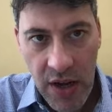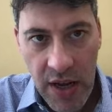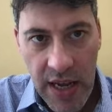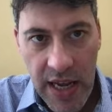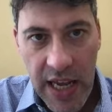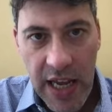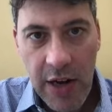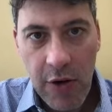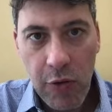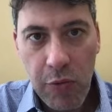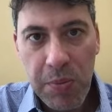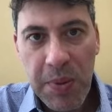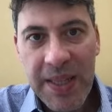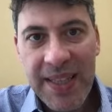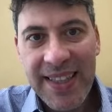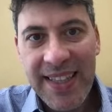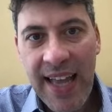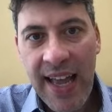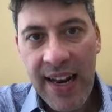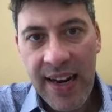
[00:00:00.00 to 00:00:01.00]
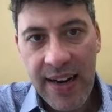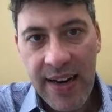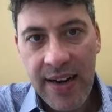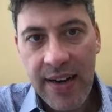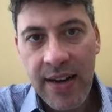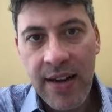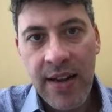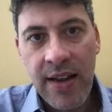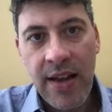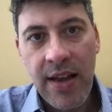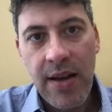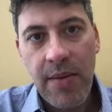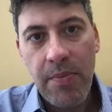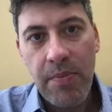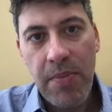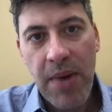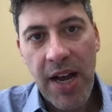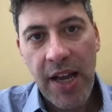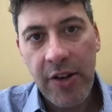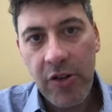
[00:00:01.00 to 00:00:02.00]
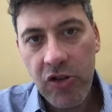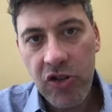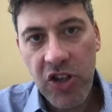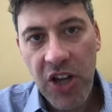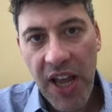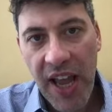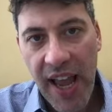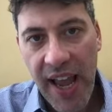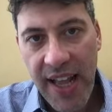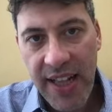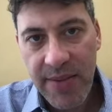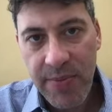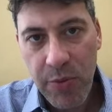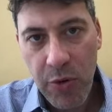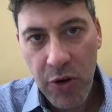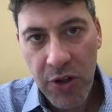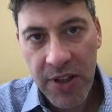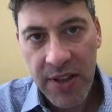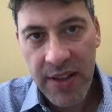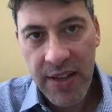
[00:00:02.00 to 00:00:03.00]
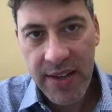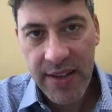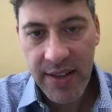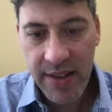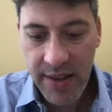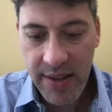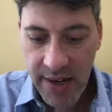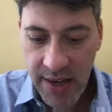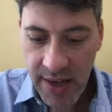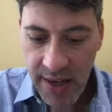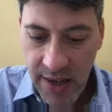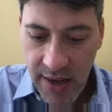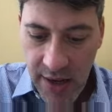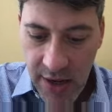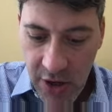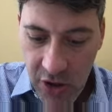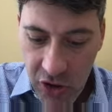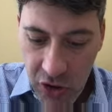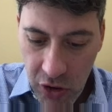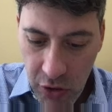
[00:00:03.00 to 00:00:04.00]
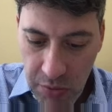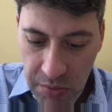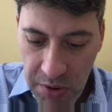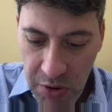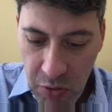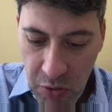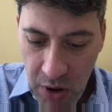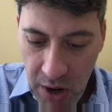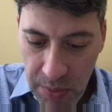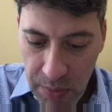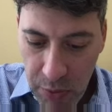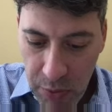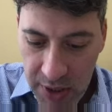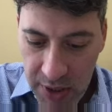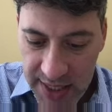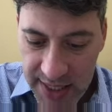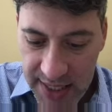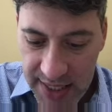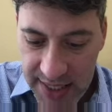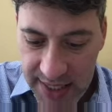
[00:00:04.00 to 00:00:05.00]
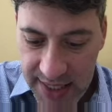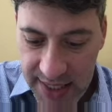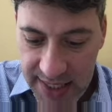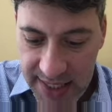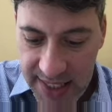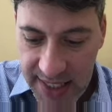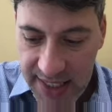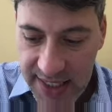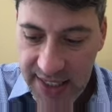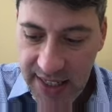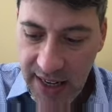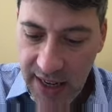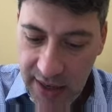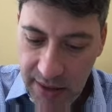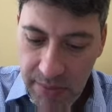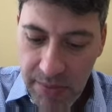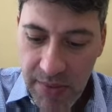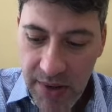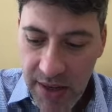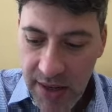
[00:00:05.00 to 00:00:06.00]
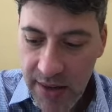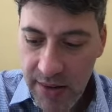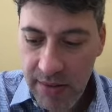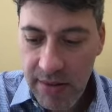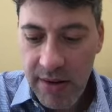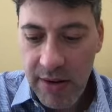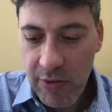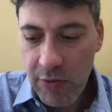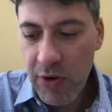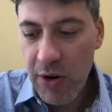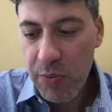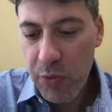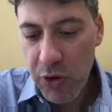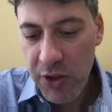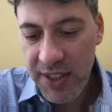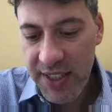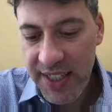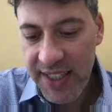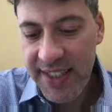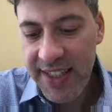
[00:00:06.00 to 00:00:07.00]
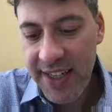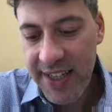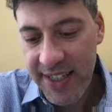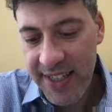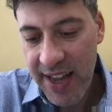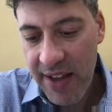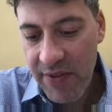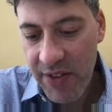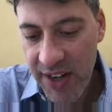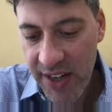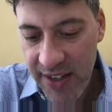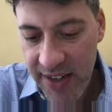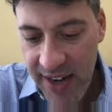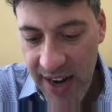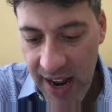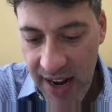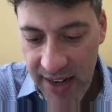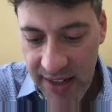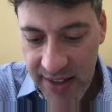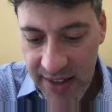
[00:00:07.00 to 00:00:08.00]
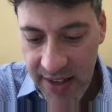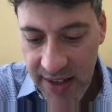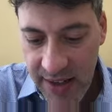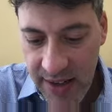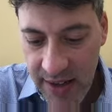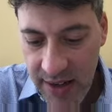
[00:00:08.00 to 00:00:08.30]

it will be 10 minus 8.33, so it will be 1.66, 1.667 in reality.